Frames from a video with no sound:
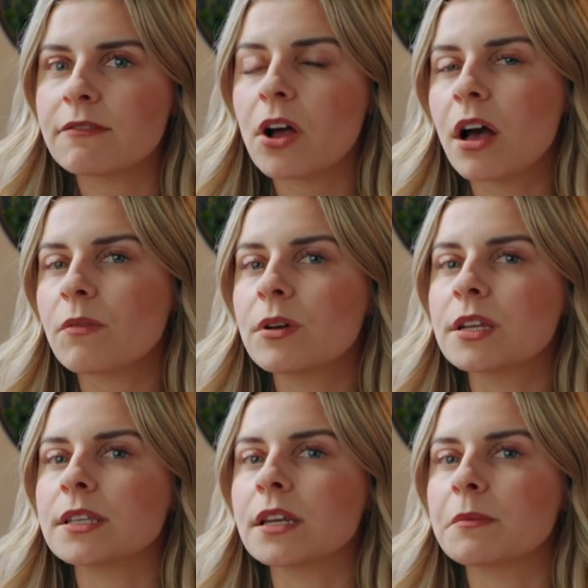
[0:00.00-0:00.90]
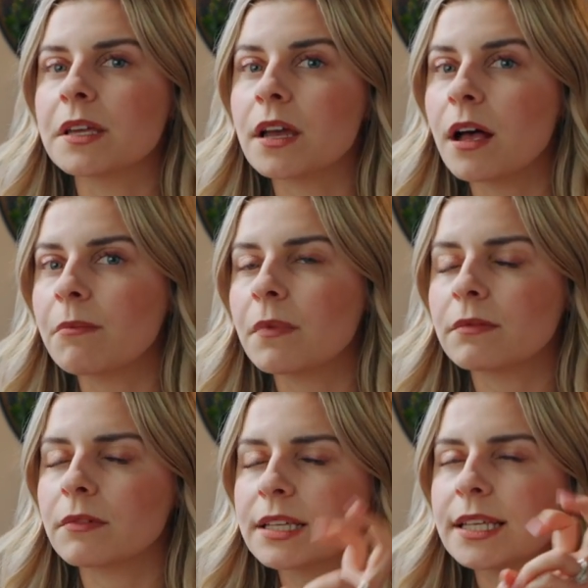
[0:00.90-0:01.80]
of Cottonwood is gonna become,
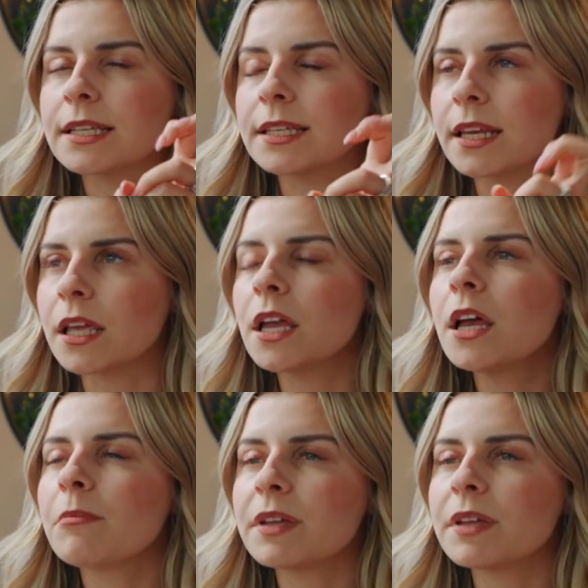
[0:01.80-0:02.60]
I say city,